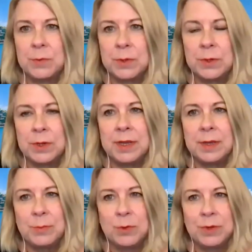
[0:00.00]
We're looking
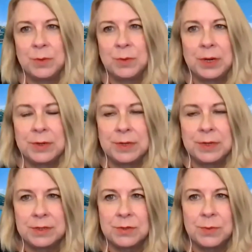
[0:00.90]
at moving to Paris
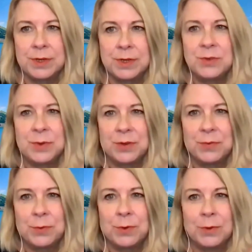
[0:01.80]
in
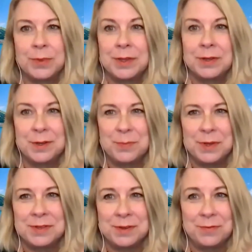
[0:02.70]
2024. Will the
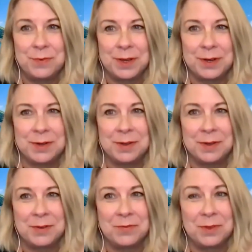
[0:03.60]
Olympics affect
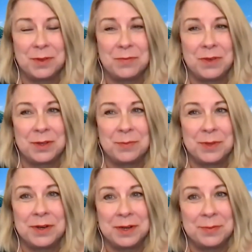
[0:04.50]
the avail
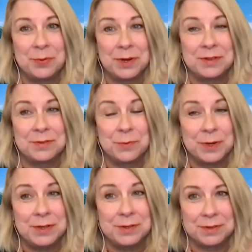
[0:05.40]
availability and price of
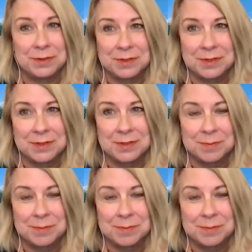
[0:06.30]
rentals?